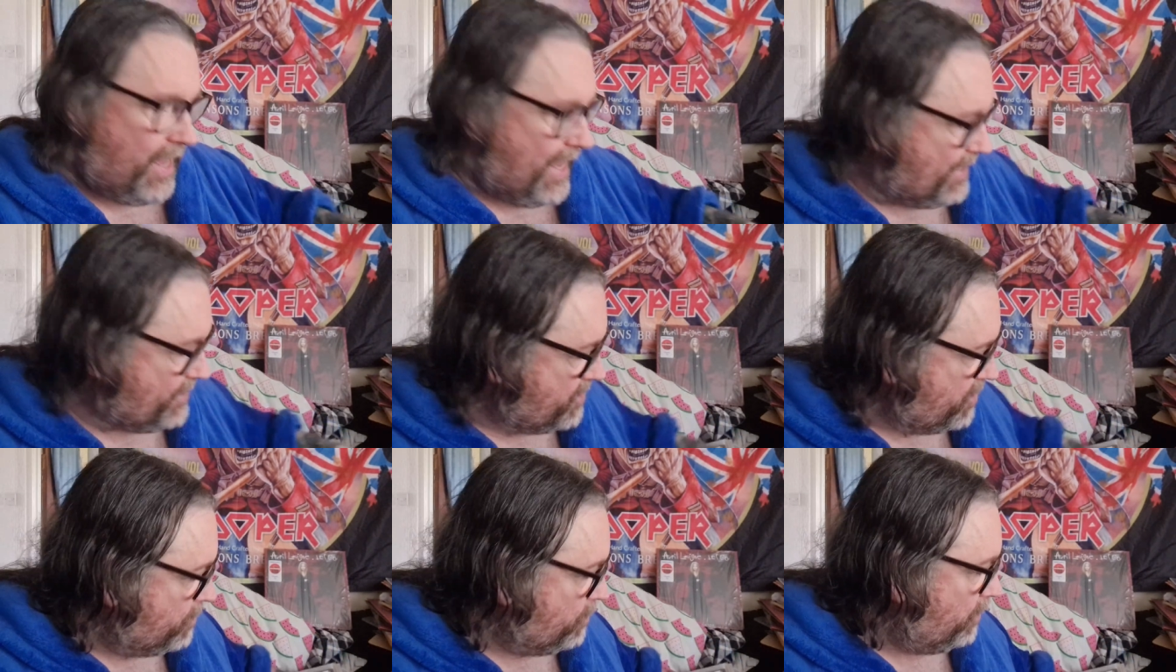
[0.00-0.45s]

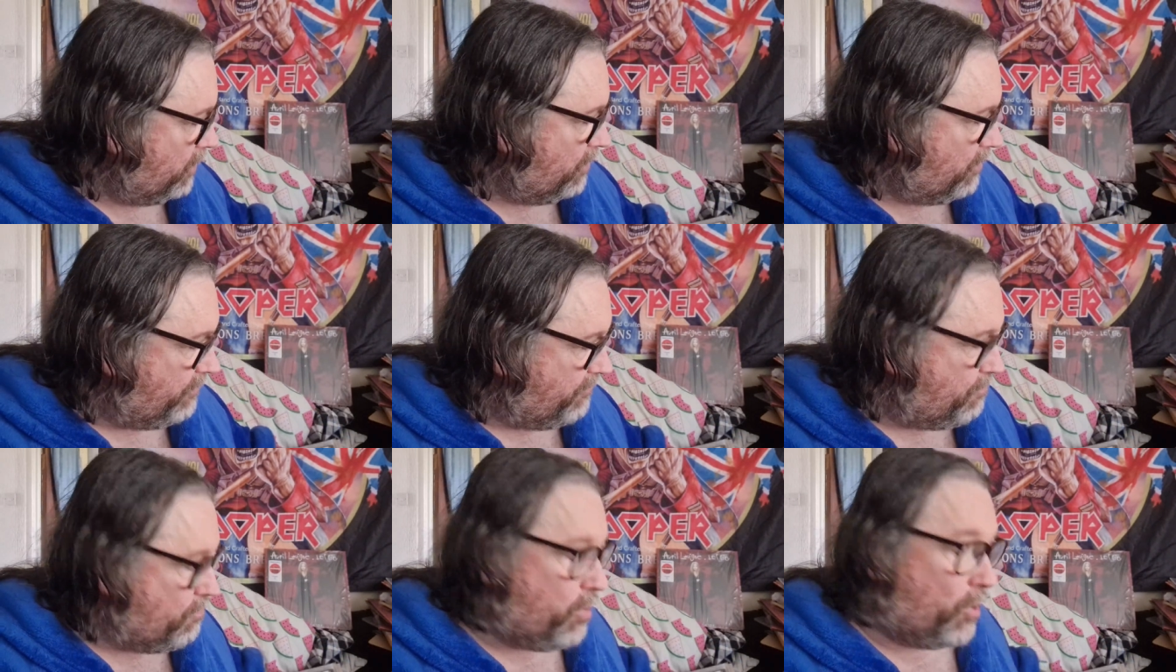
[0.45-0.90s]
I do
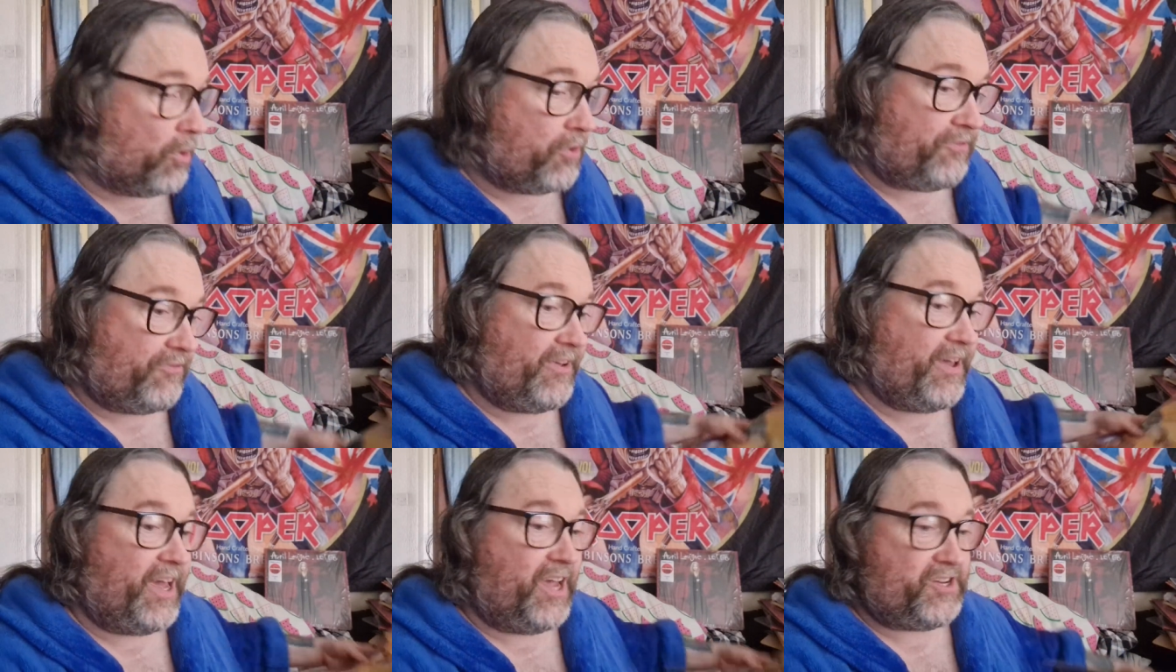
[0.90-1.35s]
love
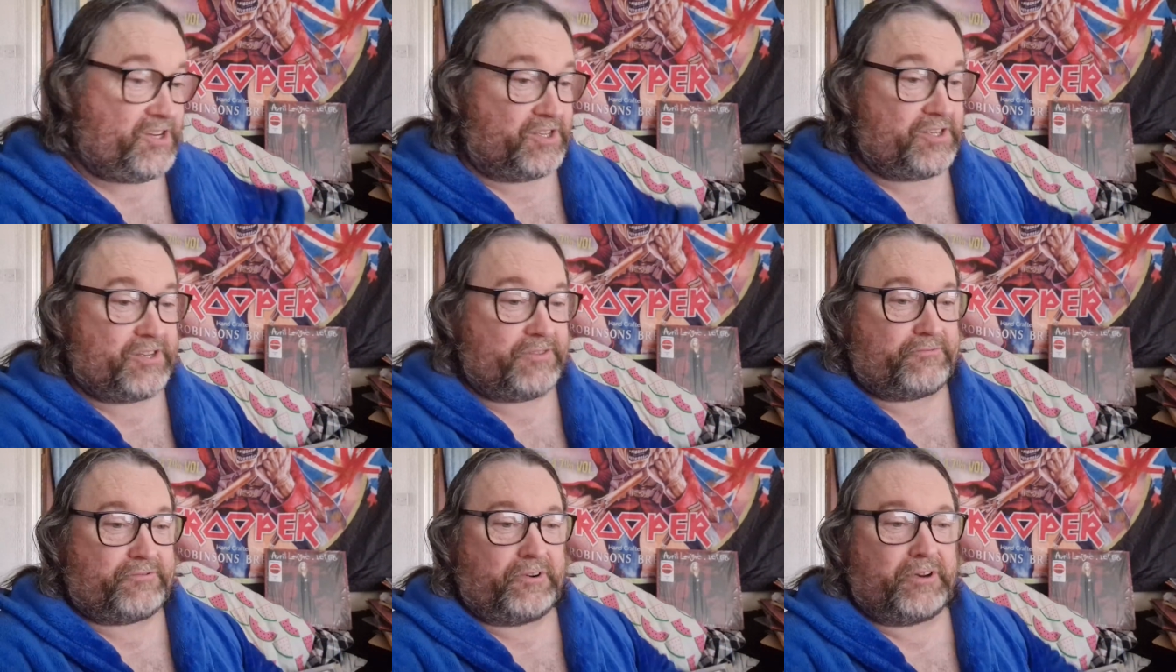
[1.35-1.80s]
both
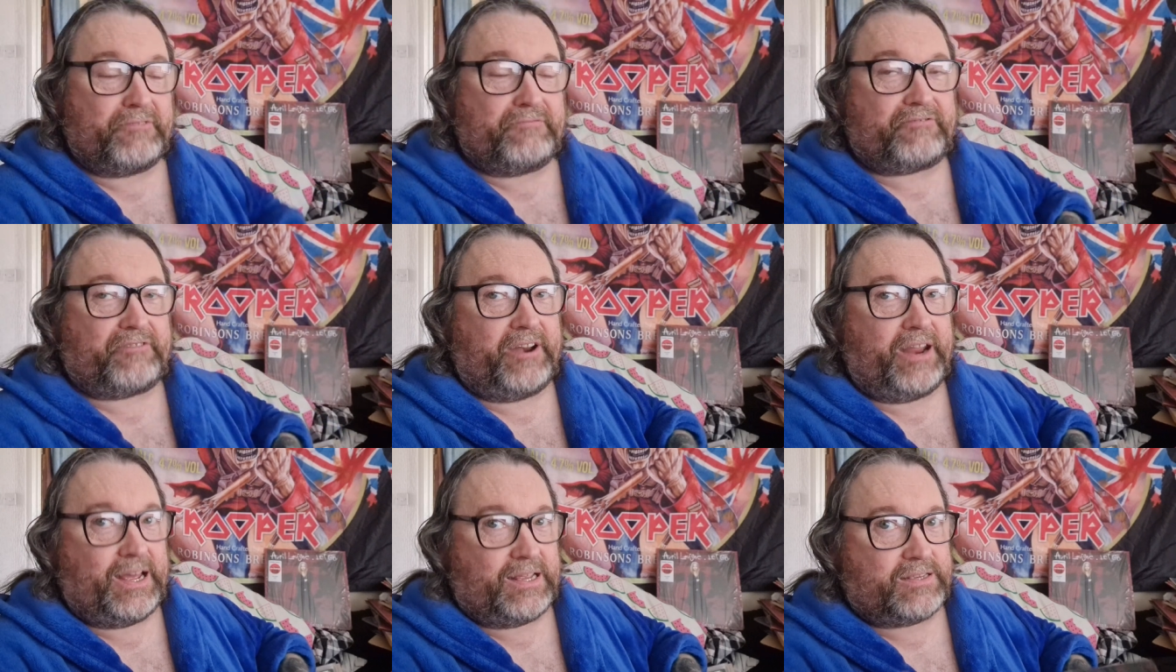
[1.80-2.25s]
versions of Running
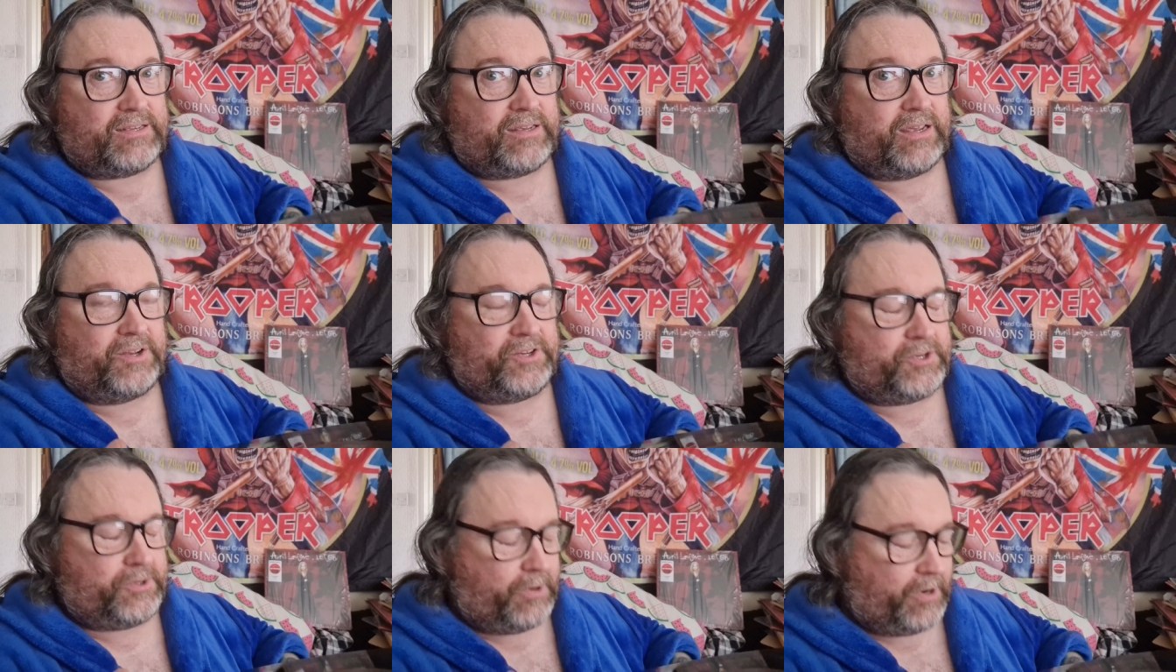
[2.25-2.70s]
Free and
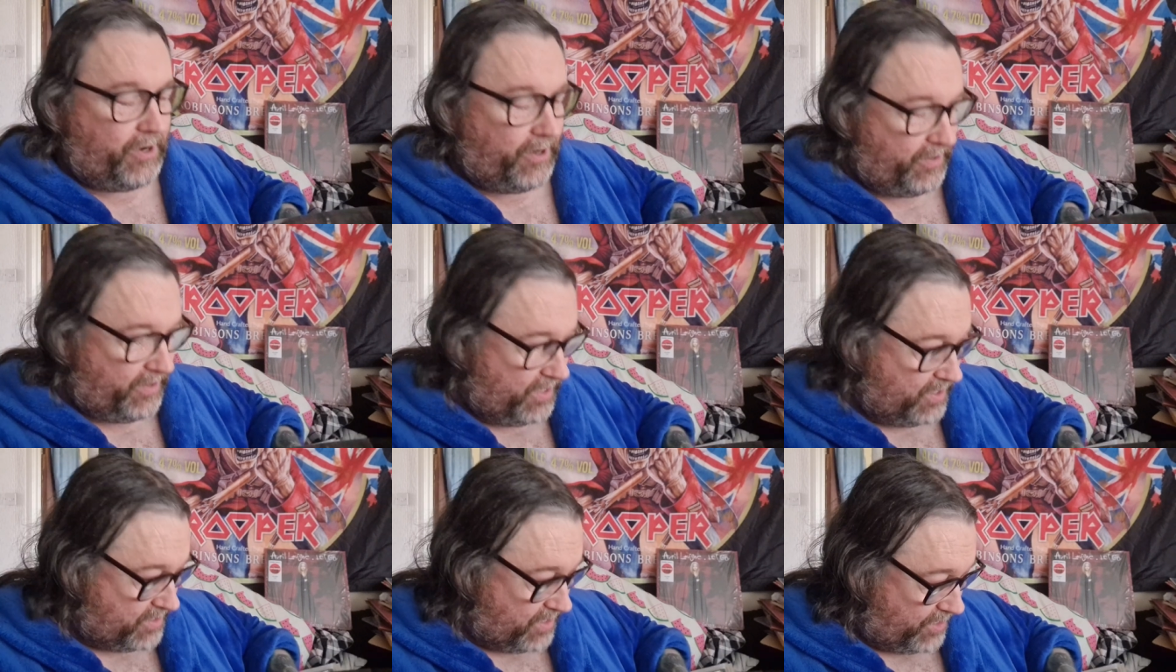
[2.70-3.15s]
Sanctuary
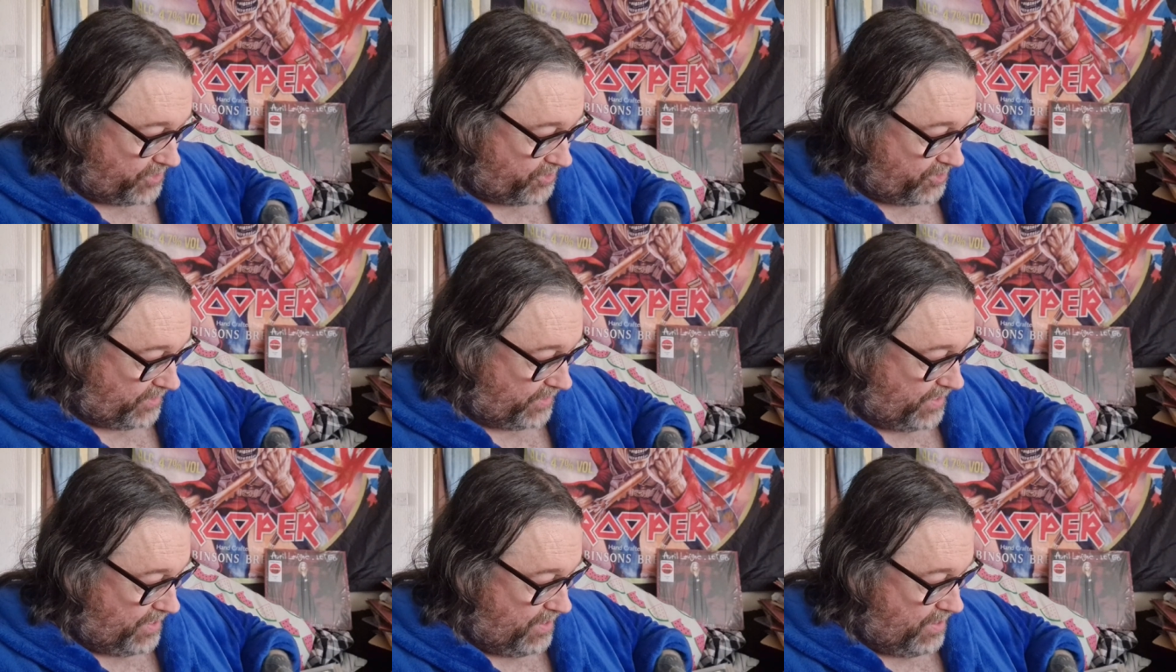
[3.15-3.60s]
on this,
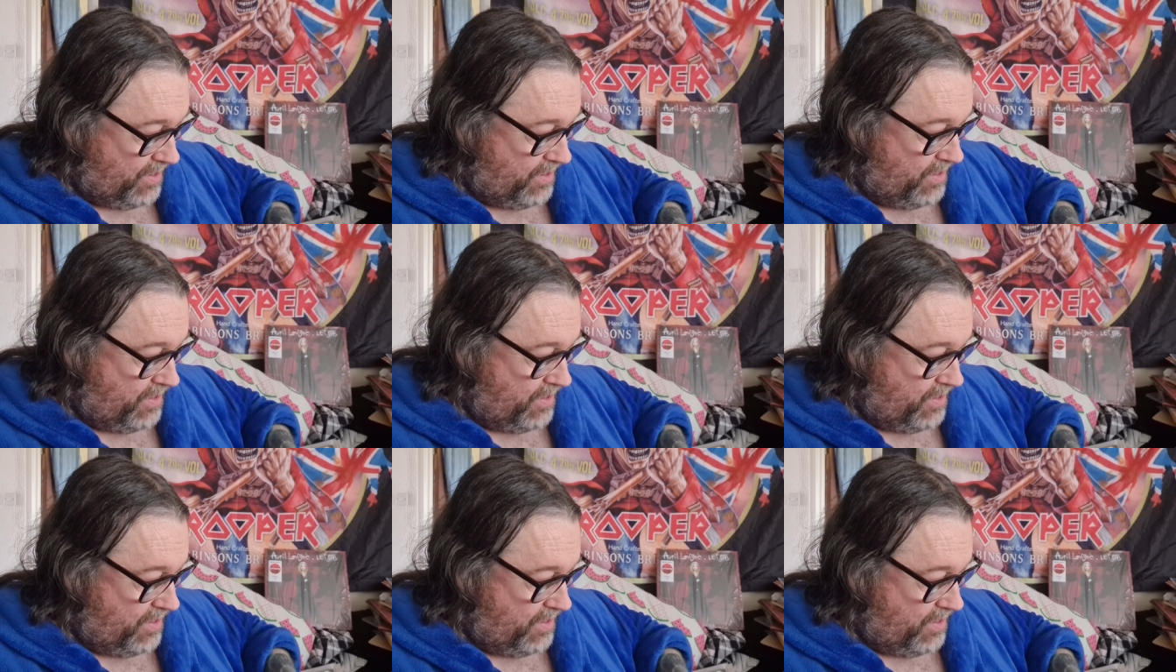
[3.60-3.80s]
actually.